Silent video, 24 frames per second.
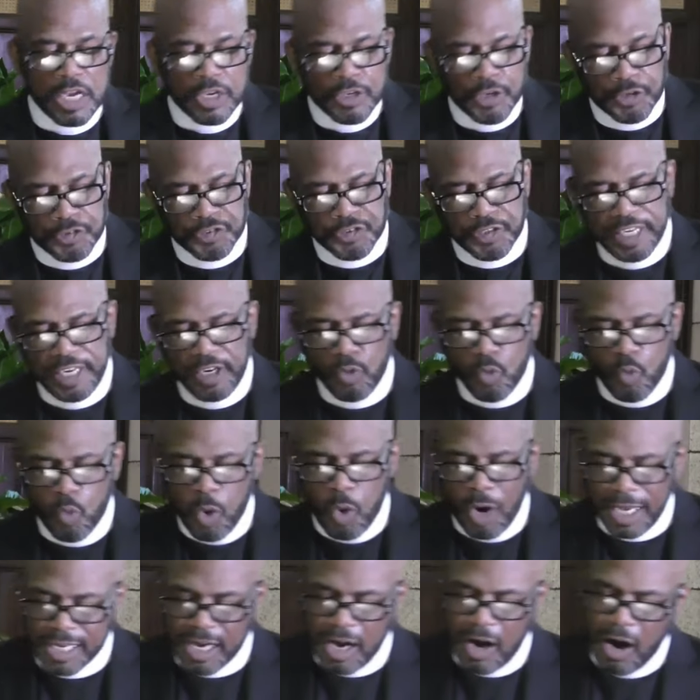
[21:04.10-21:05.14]
You see,
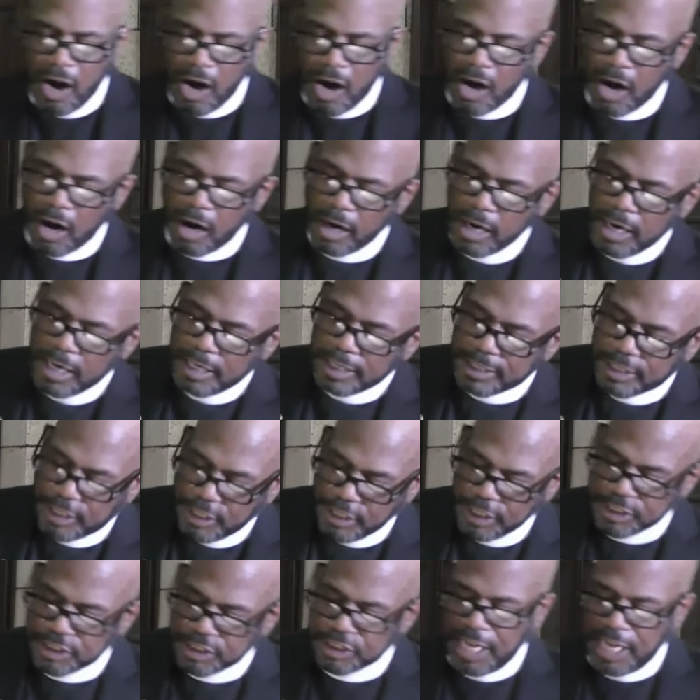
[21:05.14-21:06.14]
what are good